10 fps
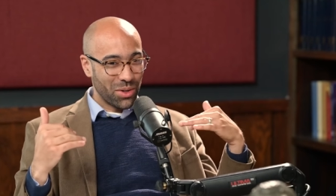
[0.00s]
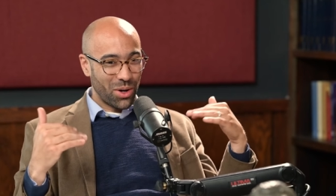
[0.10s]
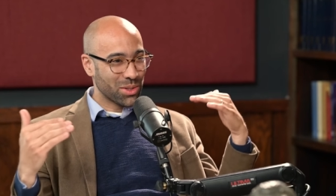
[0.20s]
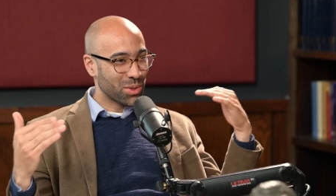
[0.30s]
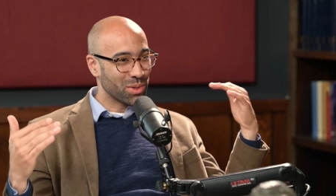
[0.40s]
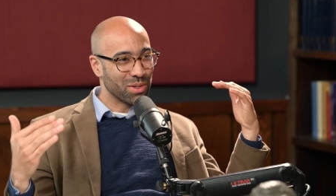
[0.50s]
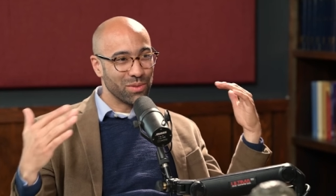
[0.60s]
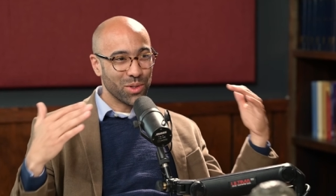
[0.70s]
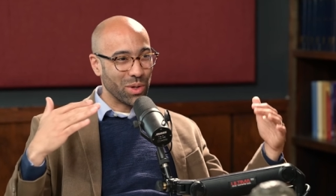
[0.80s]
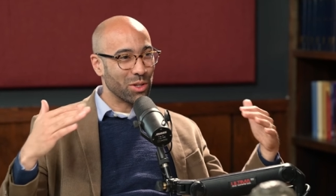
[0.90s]
all sorts
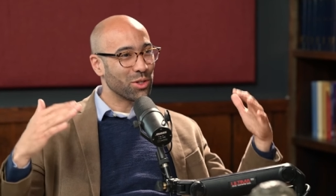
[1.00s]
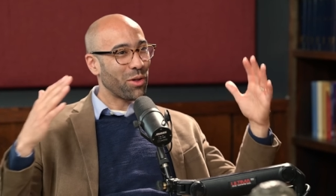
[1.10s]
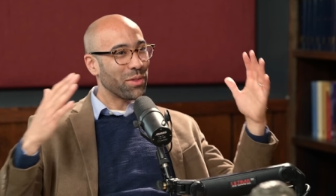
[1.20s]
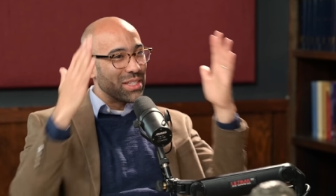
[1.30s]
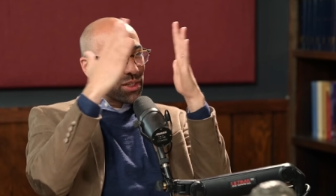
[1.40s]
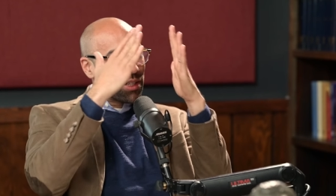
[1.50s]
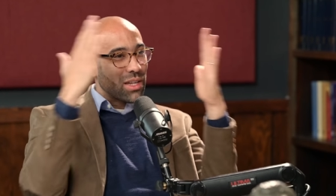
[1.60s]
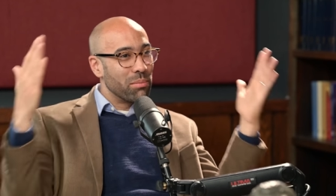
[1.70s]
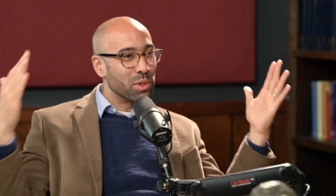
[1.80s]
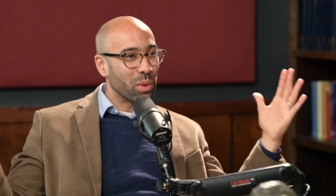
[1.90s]
of Twitter, there's all these
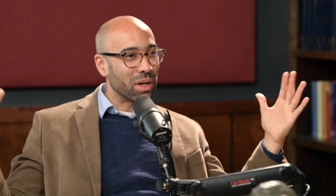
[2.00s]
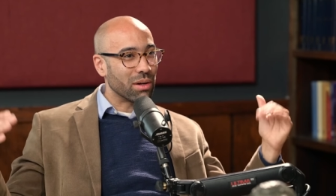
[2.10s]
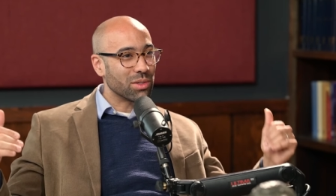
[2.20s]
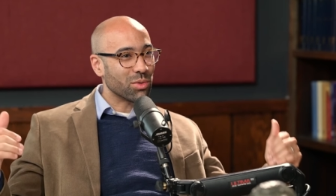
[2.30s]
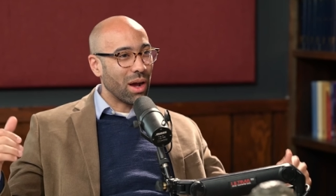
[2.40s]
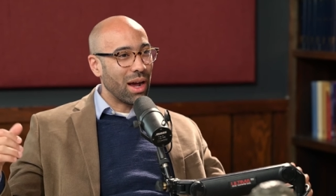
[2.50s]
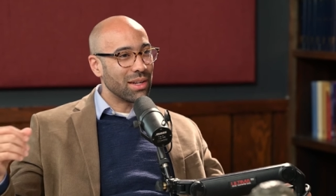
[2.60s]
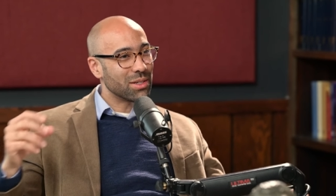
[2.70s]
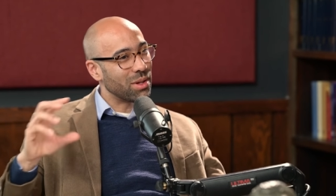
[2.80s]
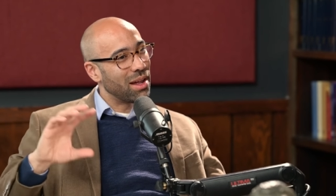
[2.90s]
sub Twitters,
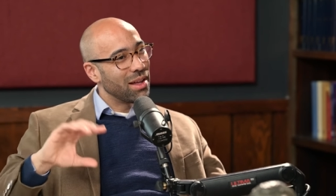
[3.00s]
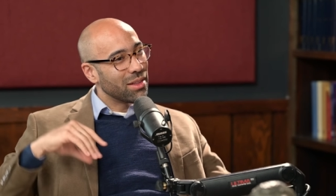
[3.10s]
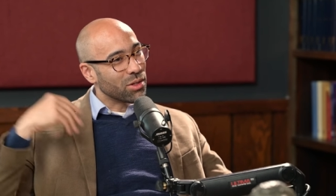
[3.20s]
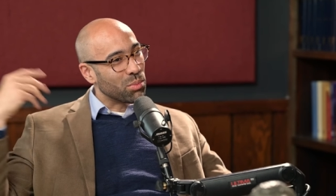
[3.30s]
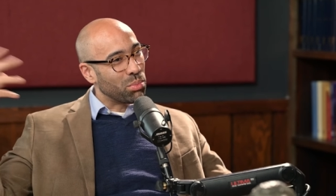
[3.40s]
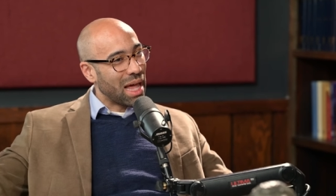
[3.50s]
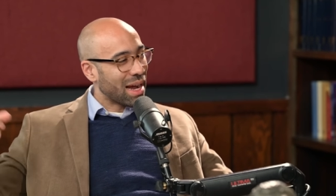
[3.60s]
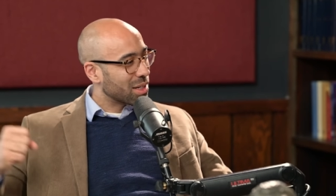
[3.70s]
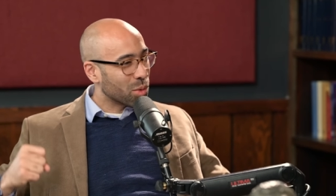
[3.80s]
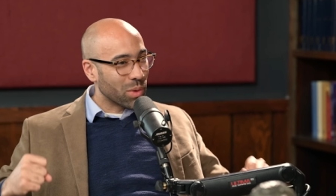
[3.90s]
right? So that there's
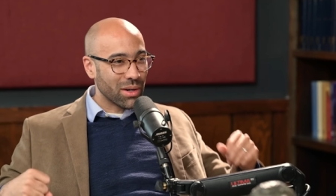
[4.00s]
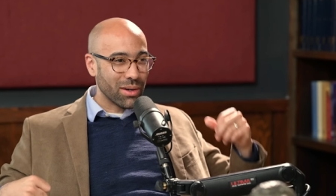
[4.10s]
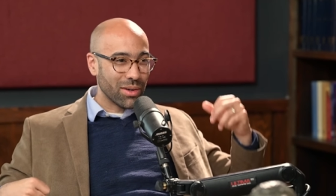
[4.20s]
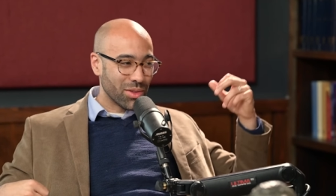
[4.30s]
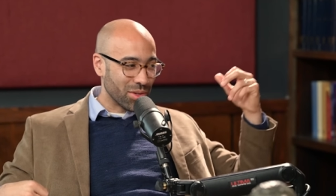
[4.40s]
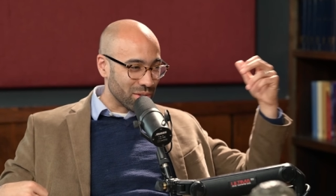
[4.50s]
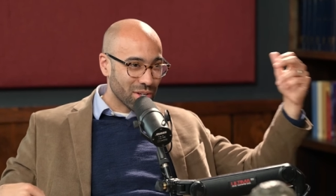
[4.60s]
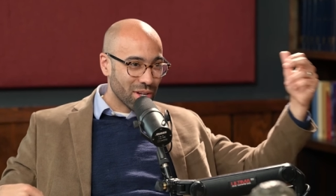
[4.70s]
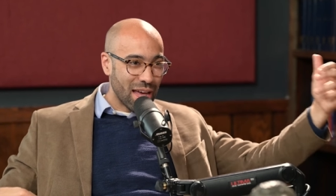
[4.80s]
black Twitter, there's